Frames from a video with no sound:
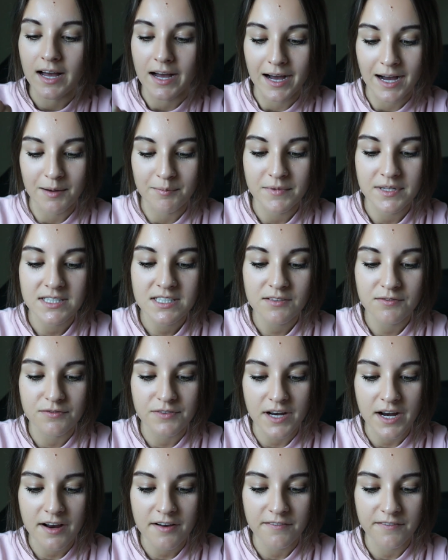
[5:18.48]
It's a
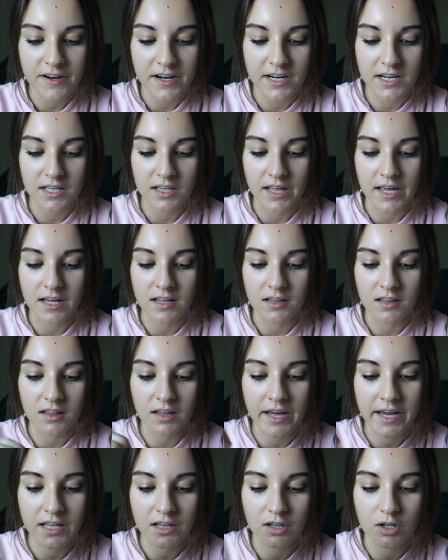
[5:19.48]
very like
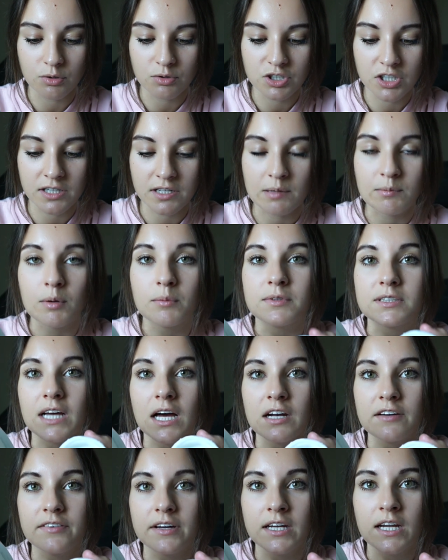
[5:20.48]
light lotion. I'm almost
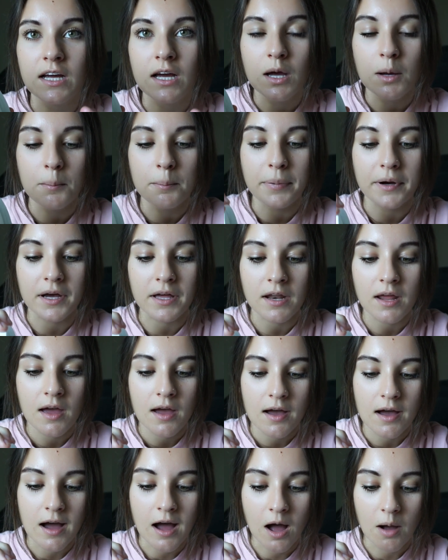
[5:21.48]
out of it, but
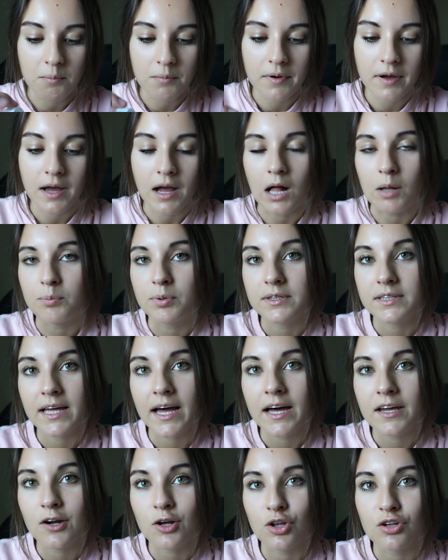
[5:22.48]
I'll put
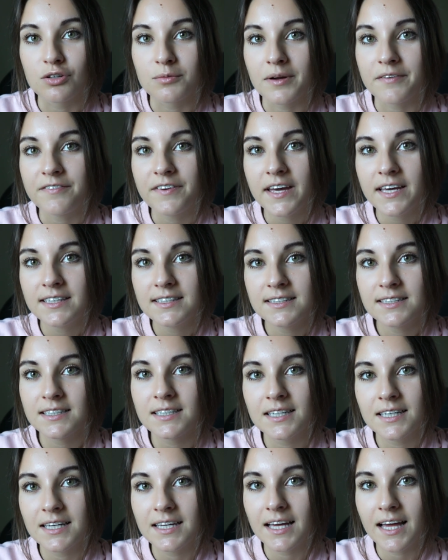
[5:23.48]
that all over my face,
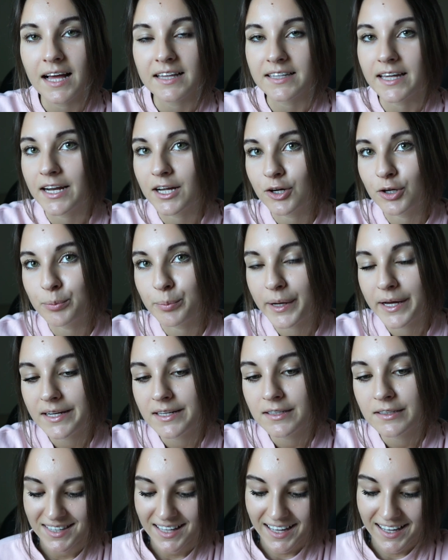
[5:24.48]
and then I go to
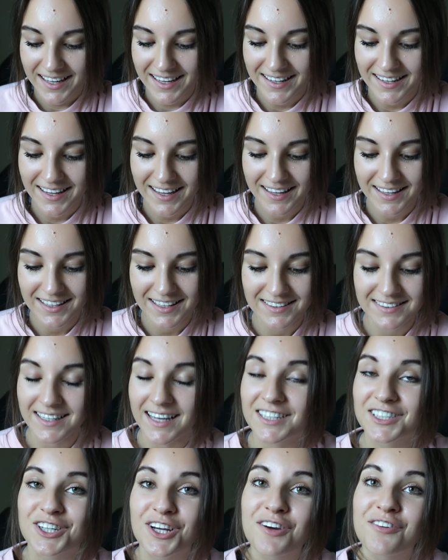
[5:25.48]
bed. Then is
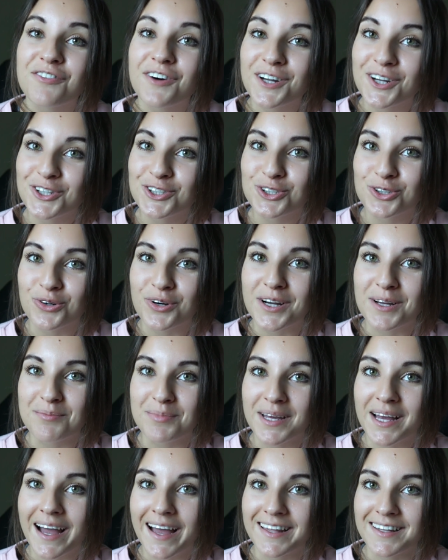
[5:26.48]
actually a funny story
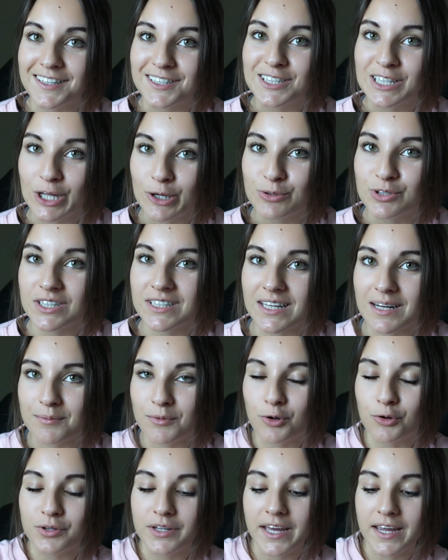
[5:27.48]
behind this lotion that
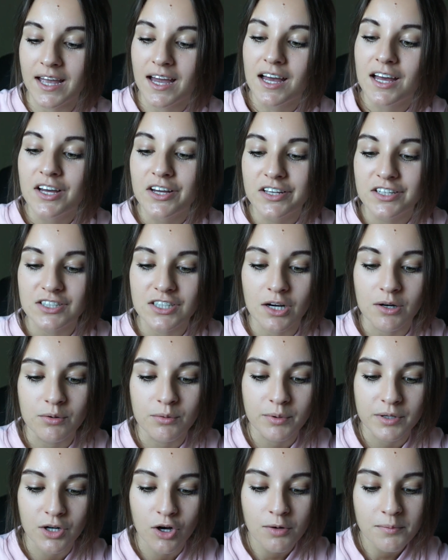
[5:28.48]
I'm holding.
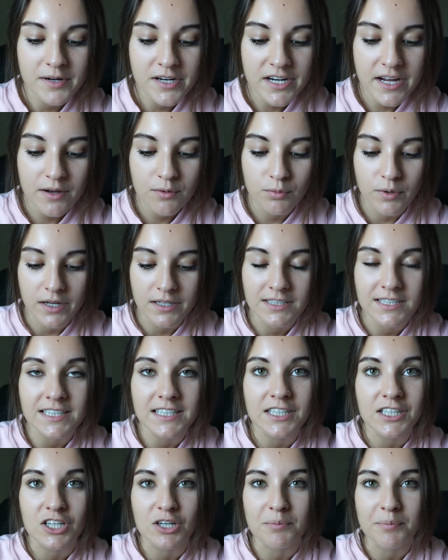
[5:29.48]
So when Omar and I went to
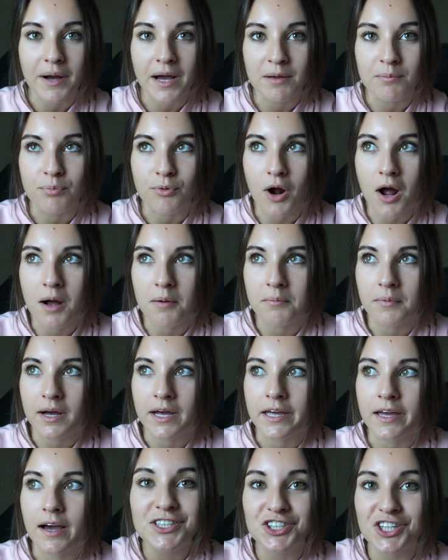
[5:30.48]
Europe, I brought
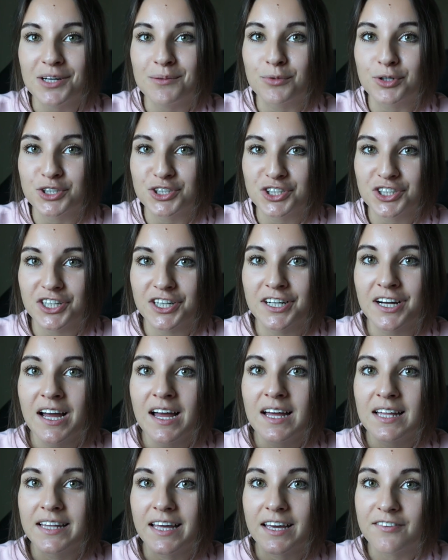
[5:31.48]
my Shea Moisture
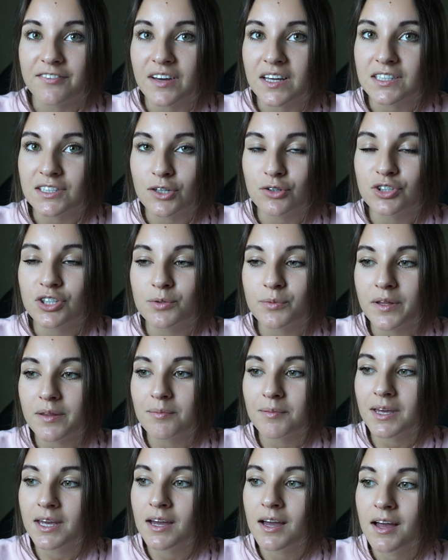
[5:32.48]
like face lotion
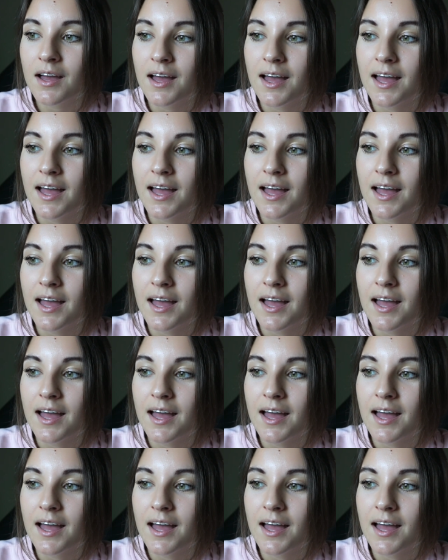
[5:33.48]
with me,